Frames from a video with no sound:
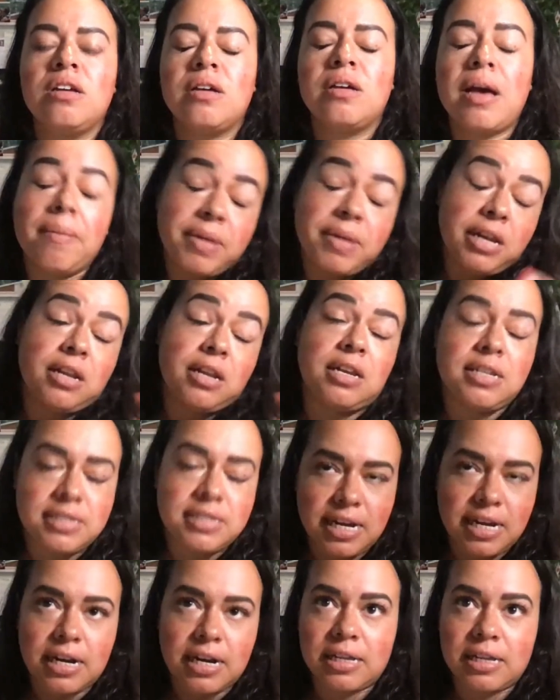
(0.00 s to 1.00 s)
I mean, it is
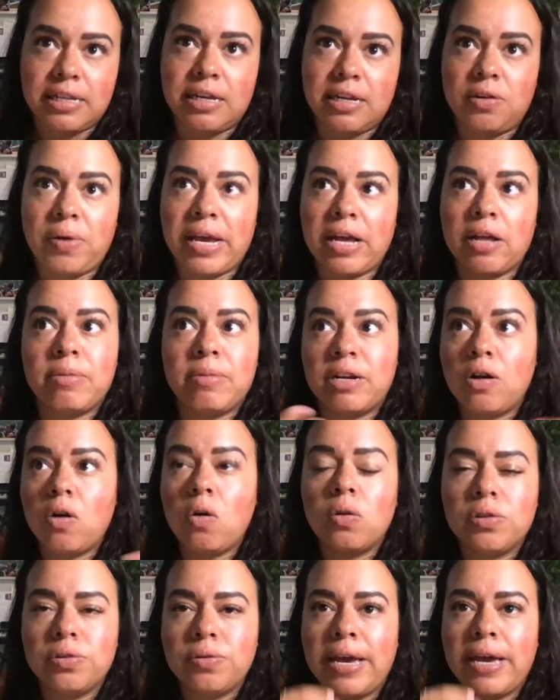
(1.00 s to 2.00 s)
technically a new angle, but a whole
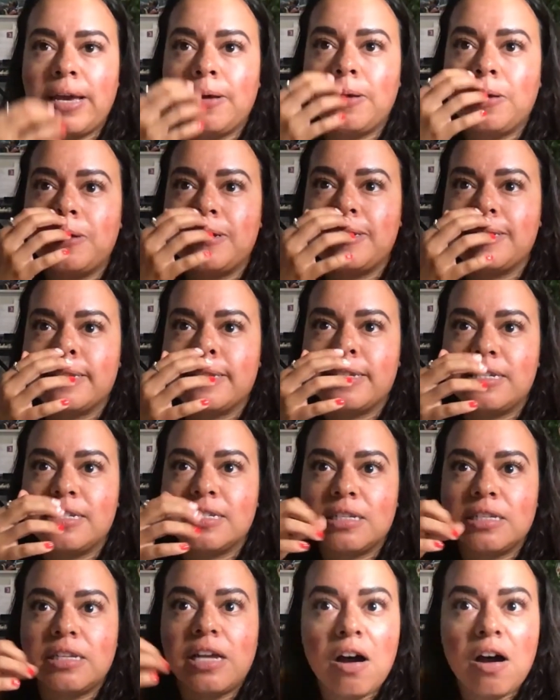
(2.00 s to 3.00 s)
new angle is a
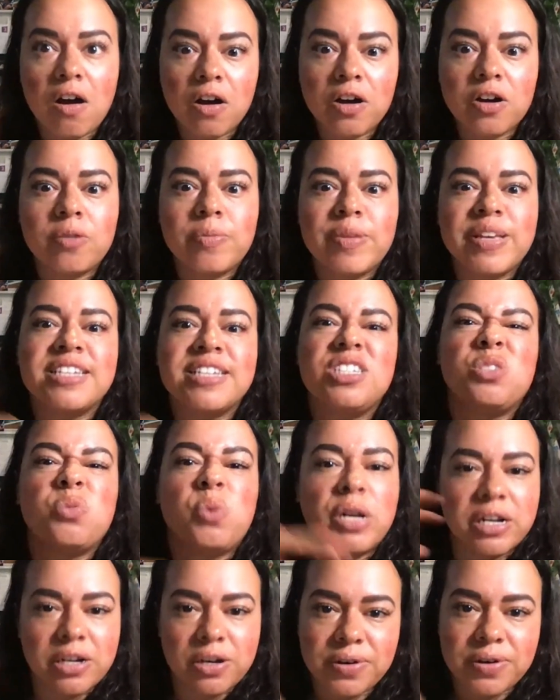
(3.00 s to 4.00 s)
lot harder, because
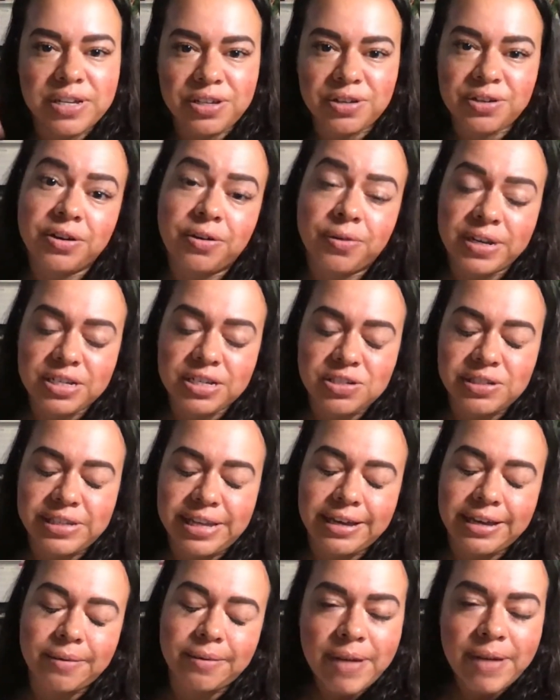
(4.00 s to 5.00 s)
you'd go into
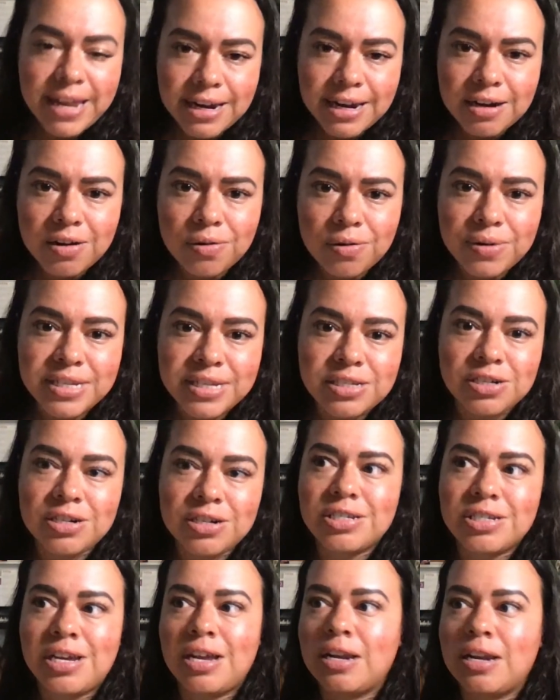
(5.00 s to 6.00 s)
like competitor
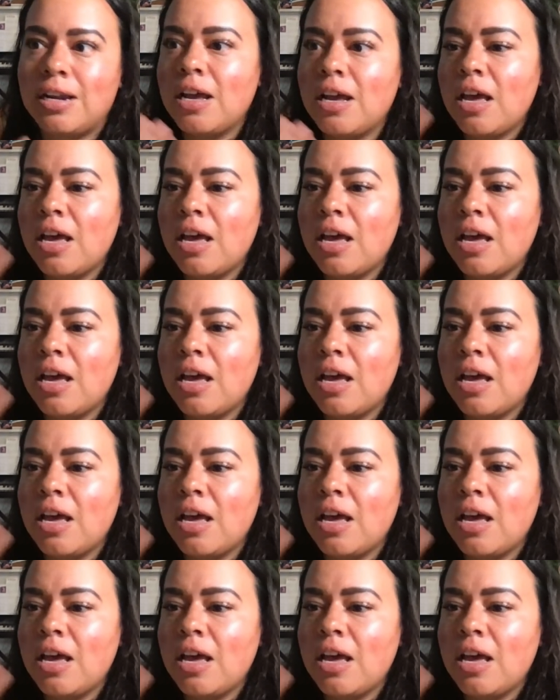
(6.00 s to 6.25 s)
research, and